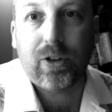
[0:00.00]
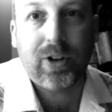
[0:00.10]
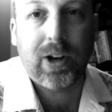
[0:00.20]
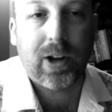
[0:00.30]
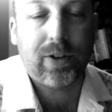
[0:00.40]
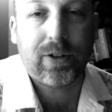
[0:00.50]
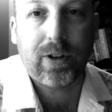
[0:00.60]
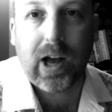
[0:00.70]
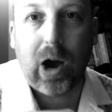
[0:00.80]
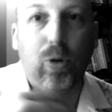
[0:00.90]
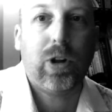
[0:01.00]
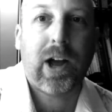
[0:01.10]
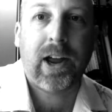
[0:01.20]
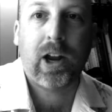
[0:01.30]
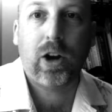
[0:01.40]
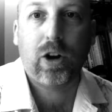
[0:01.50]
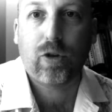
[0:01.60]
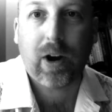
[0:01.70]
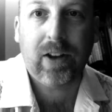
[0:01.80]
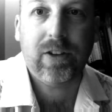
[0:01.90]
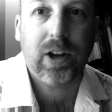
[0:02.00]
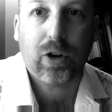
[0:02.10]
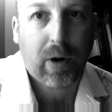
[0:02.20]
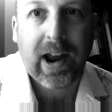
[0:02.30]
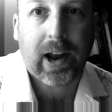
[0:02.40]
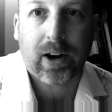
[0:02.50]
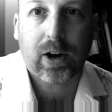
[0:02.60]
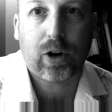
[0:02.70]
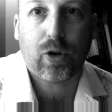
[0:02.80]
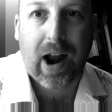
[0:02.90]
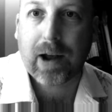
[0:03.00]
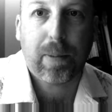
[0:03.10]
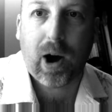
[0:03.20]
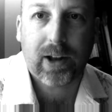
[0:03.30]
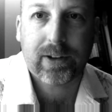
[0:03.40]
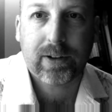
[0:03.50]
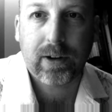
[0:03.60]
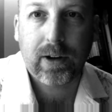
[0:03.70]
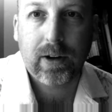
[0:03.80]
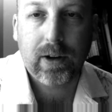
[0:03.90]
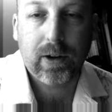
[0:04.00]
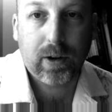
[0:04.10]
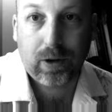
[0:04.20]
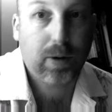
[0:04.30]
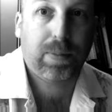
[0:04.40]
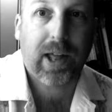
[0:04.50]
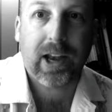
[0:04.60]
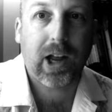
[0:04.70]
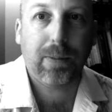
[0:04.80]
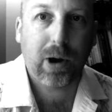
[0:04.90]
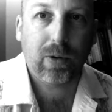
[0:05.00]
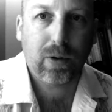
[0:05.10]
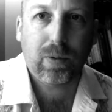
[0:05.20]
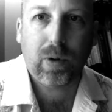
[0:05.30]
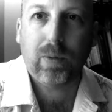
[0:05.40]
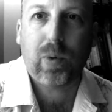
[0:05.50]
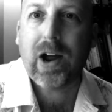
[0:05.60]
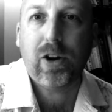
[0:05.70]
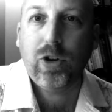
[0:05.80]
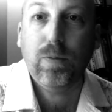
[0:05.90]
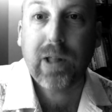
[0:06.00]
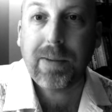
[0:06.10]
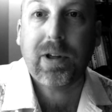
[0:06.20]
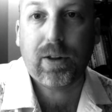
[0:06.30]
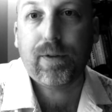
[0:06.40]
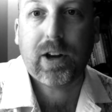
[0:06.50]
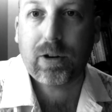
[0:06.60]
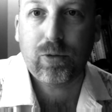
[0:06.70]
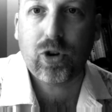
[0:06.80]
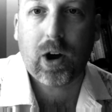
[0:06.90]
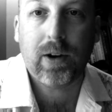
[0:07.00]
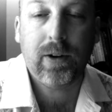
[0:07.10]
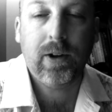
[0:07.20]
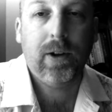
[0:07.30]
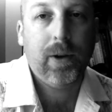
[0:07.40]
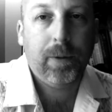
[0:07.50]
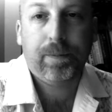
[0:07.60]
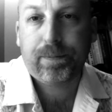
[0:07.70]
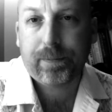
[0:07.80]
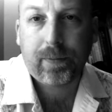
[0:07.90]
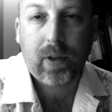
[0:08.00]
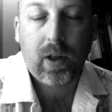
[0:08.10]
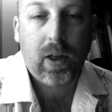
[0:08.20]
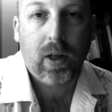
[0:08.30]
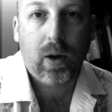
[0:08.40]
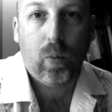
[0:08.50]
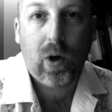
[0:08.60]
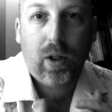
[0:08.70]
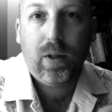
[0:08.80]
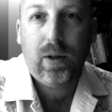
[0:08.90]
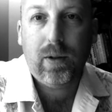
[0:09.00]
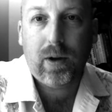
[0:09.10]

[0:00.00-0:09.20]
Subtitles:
are seen as outlying crazy crackpots, complaining about, oh, well, why are you blaming the victim, John? Well,